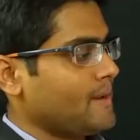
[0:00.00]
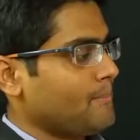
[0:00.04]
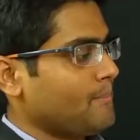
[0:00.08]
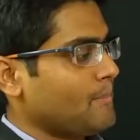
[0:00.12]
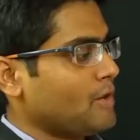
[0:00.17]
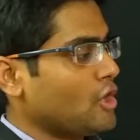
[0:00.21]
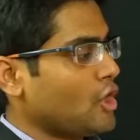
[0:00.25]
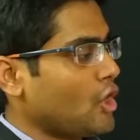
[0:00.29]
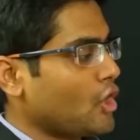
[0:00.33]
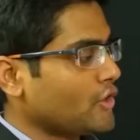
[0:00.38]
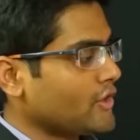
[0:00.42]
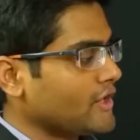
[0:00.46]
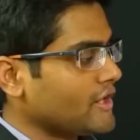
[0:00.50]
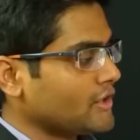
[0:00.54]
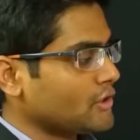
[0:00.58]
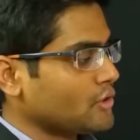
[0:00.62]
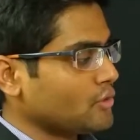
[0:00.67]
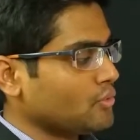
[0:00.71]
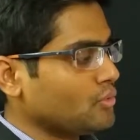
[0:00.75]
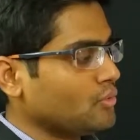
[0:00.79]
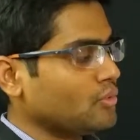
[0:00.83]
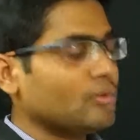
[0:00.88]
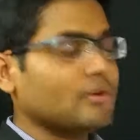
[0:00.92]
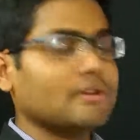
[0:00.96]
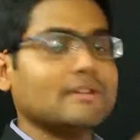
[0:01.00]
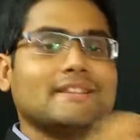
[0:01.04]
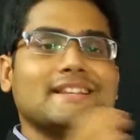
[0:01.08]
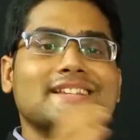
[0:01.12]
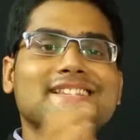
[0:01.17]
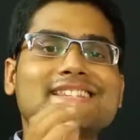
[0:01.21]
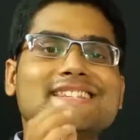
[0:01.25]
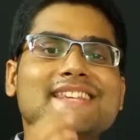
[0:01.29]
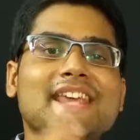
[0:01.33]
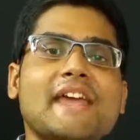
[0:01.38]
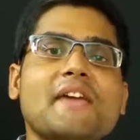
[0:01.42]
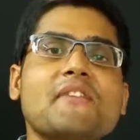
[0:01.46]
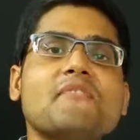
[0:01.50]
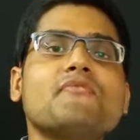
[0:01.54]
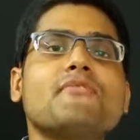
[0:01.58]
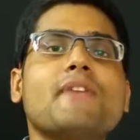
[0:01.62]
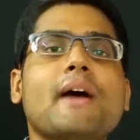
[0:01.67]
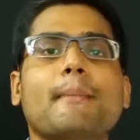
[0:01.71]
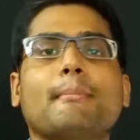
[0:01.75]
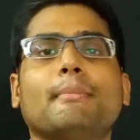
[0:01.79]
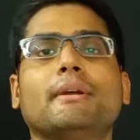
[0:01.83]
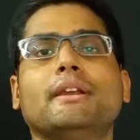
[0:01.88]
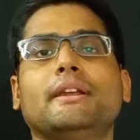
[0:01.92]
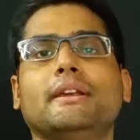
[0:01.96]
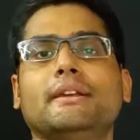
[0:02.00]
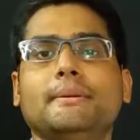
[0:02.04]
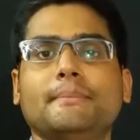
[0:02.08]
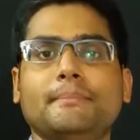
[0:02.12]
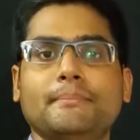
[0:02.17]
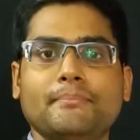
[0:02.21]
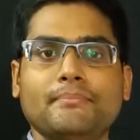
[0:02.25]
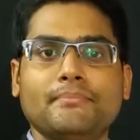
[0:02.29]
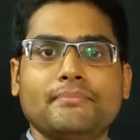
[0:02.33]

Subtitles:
belonging to the same family